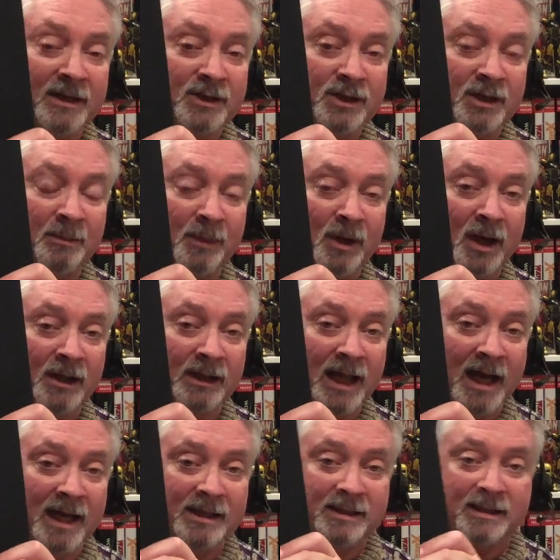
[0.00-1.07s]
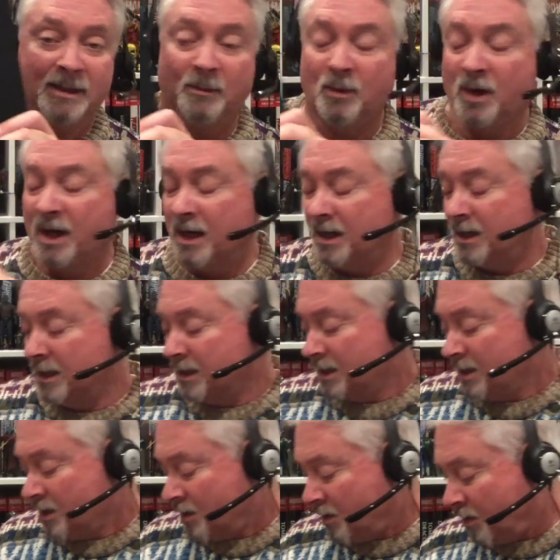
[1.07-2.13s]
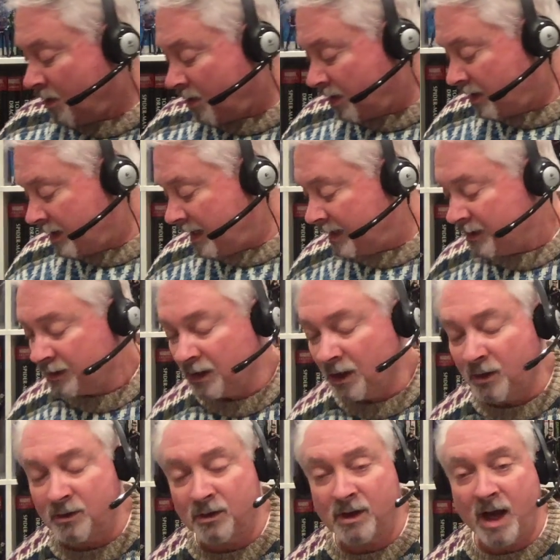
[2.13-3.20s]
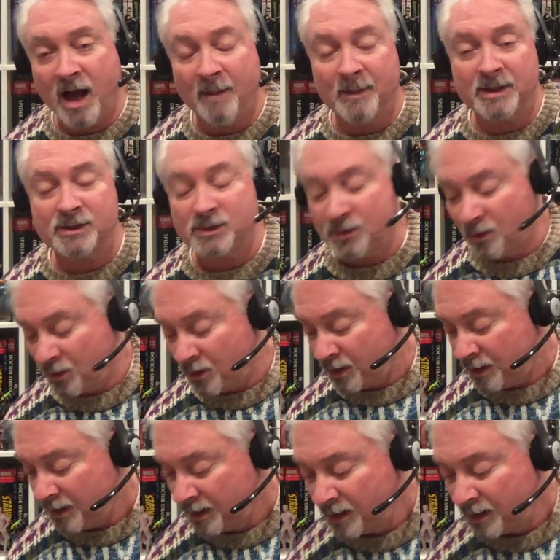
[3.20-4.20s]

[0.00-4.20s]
cheaper online somewhere or at your local comic store